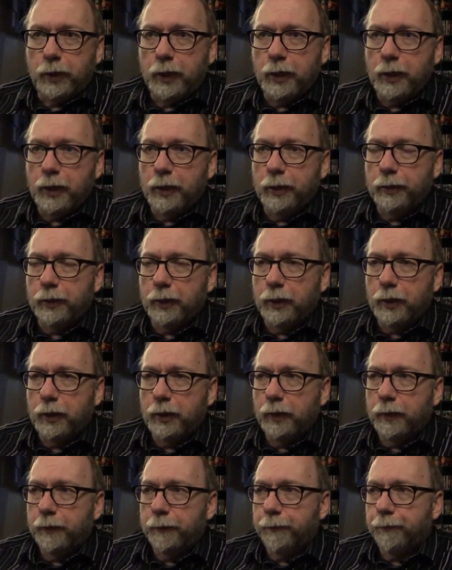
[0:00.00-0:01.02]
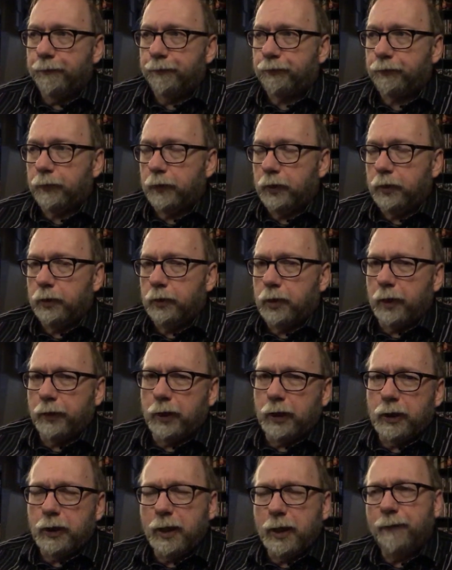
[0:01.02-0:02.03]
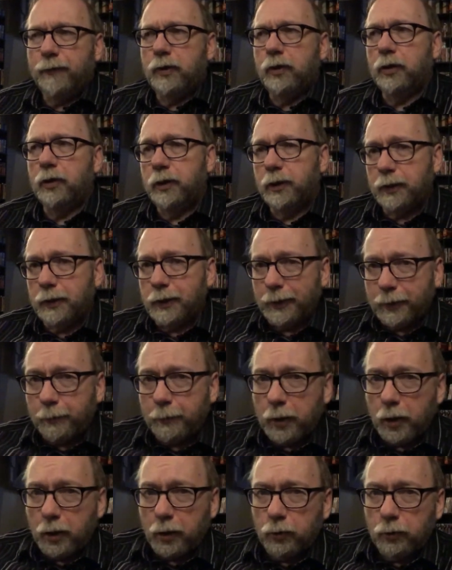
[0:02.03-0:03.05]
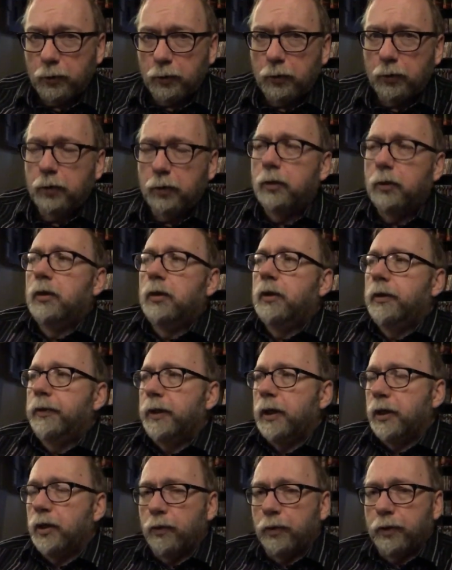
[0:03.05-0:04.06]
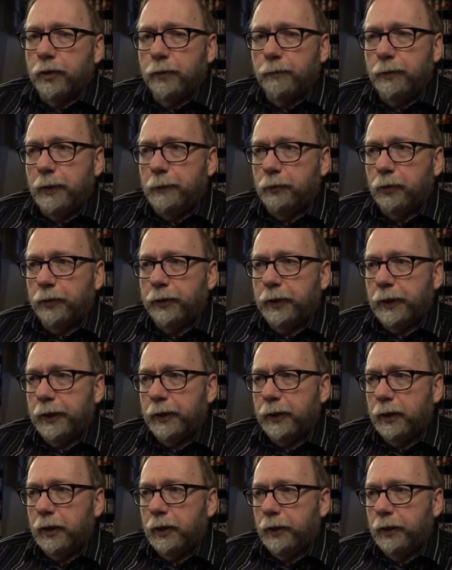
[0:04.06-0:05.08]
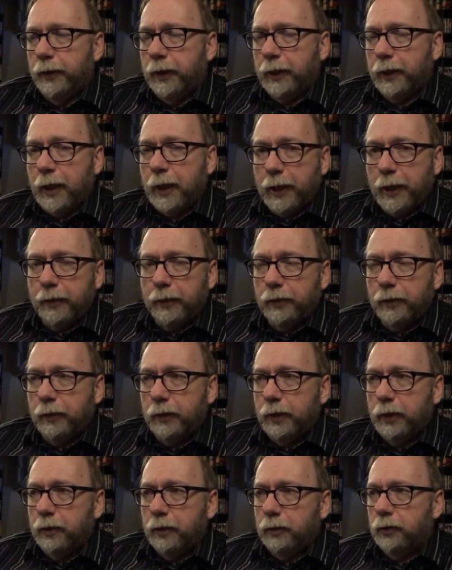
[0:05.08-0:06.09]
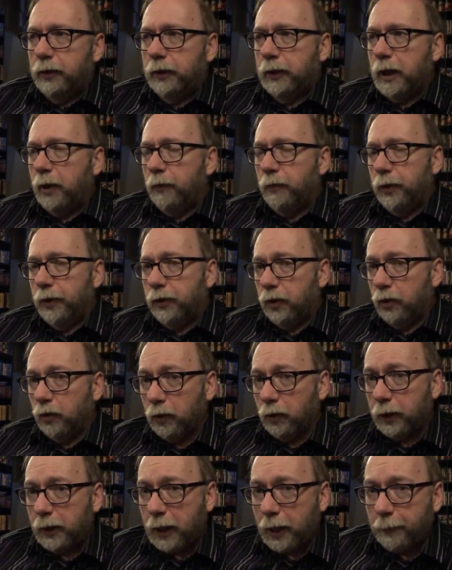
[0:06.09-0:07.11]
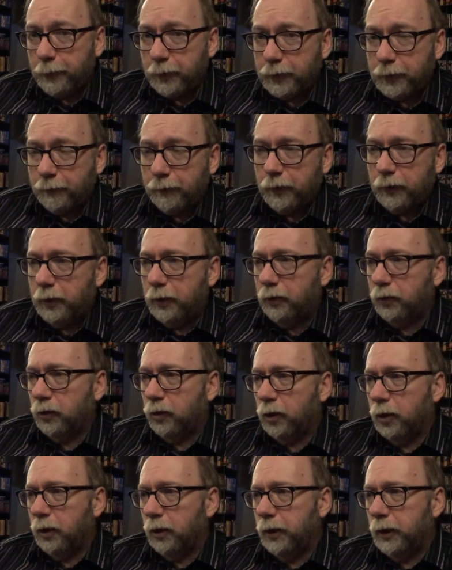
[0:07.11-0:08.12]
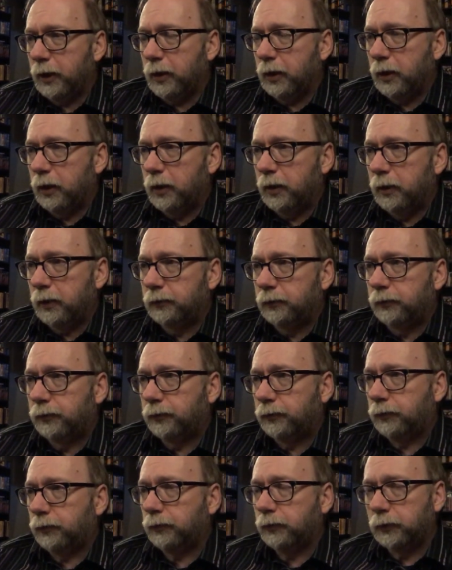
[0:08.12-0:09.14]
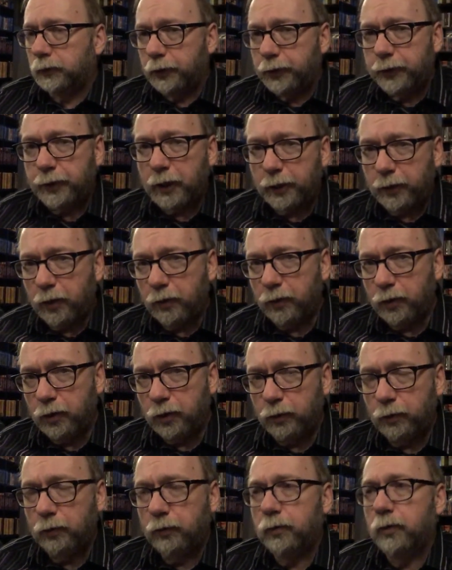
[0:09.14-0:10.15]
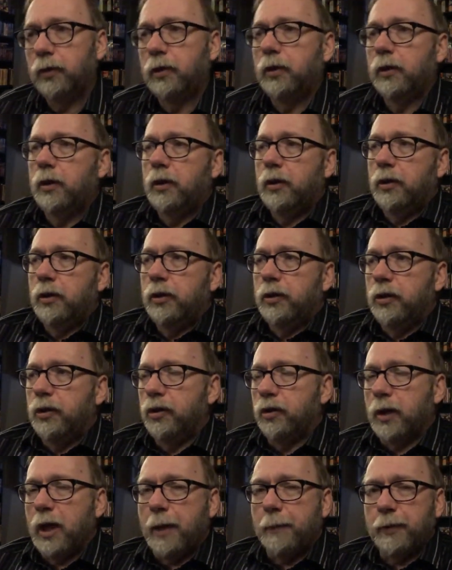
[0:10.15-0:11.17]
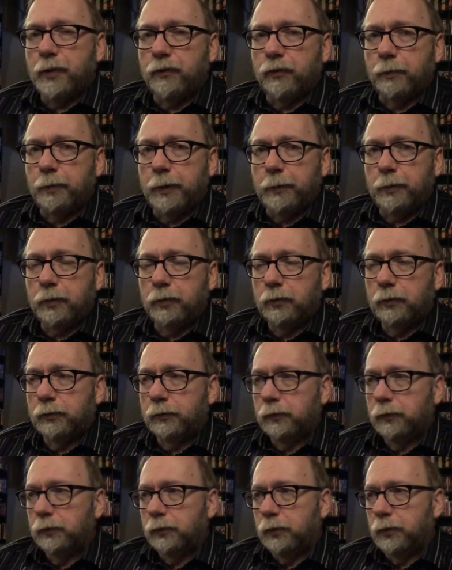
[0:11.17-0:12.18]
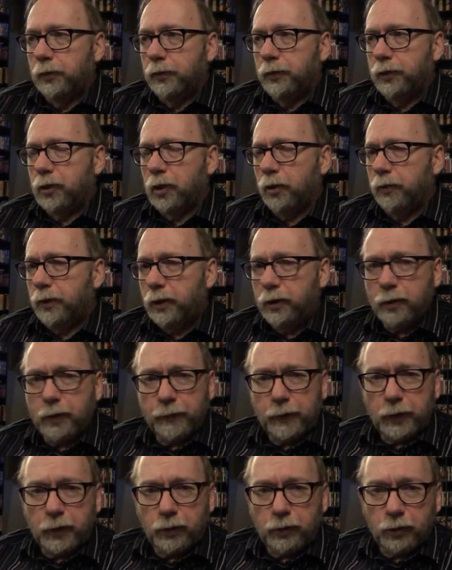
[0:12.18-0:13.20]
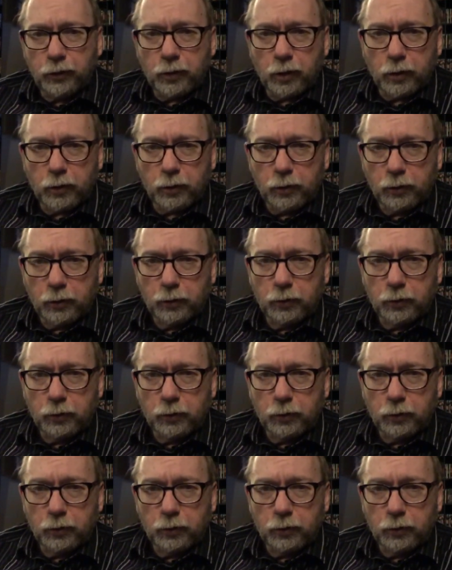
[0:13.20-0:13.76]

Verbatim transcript: and uh, I think you have to just let them know that you're one of the people that uh, that got it, and you got one of the early copies of it, and they're gonna like uh, send out new new copies for people. So, did you have that issue, Scott?